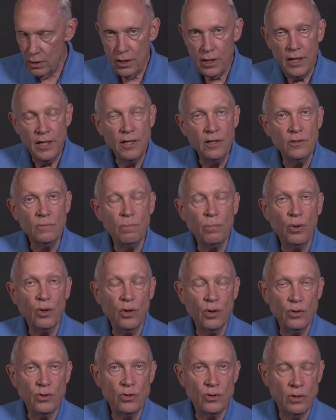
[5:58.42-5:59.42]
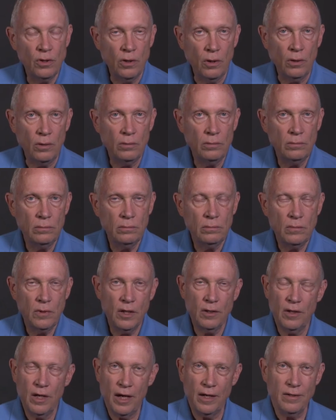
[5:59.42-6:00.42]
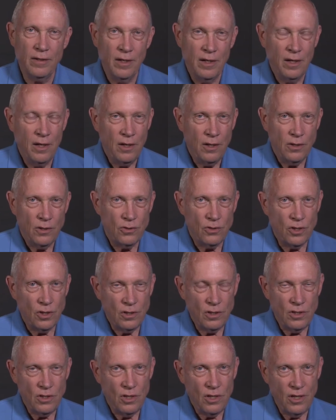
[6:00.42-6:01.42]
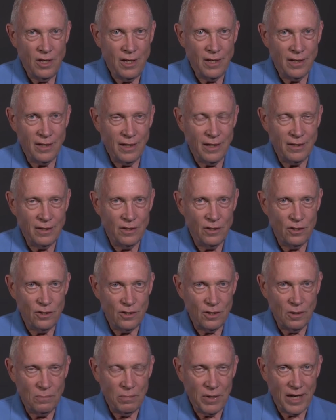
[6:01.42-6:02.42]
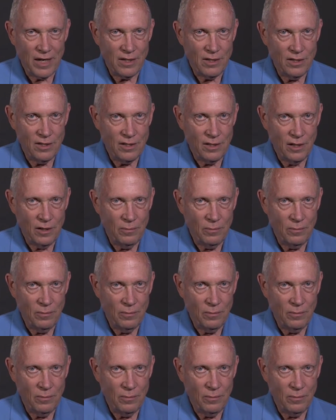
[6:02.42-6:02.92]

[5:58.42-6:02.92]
He is personal. Now, there's a thing I'd like to just unpack just a